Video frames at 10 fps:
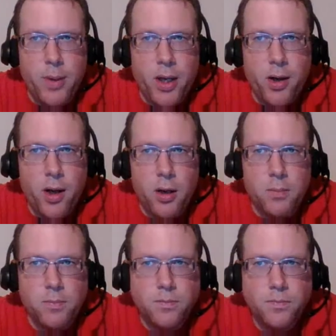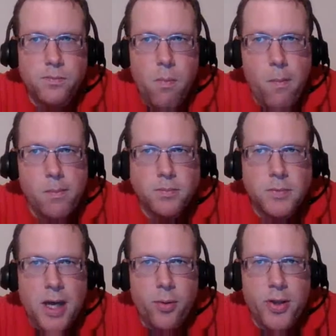But I
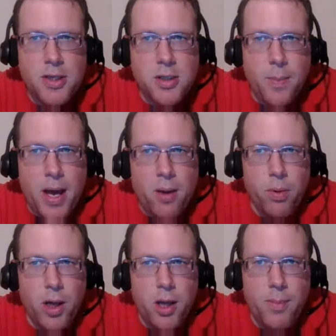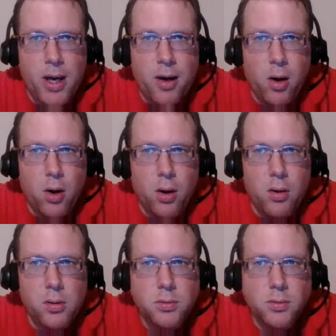don't think he's a bad play at
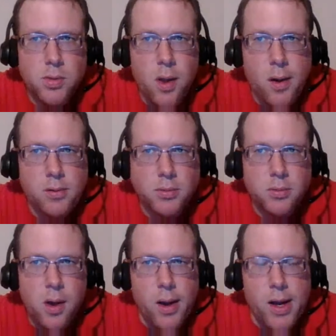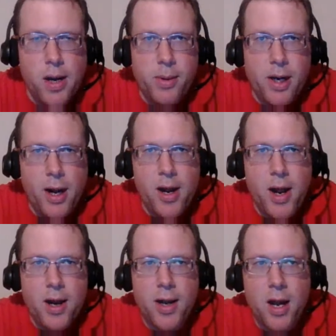all. And I mean,
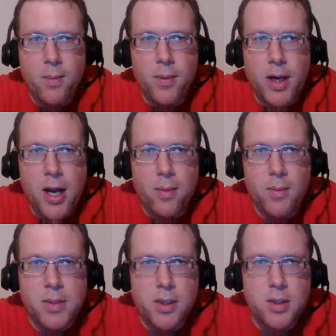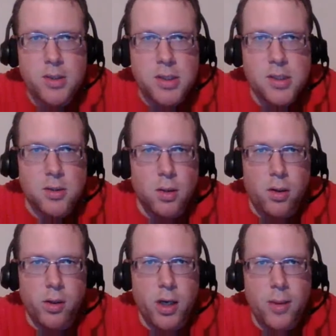I got him in a season
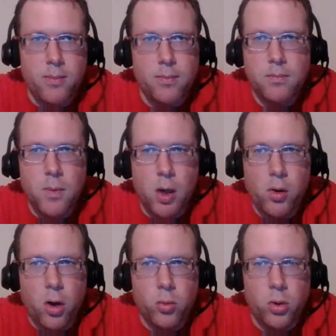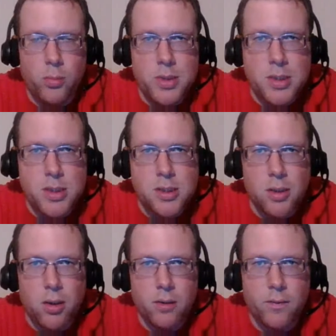long, and I'll roll him in
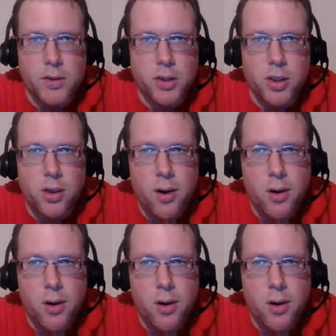season long for sure.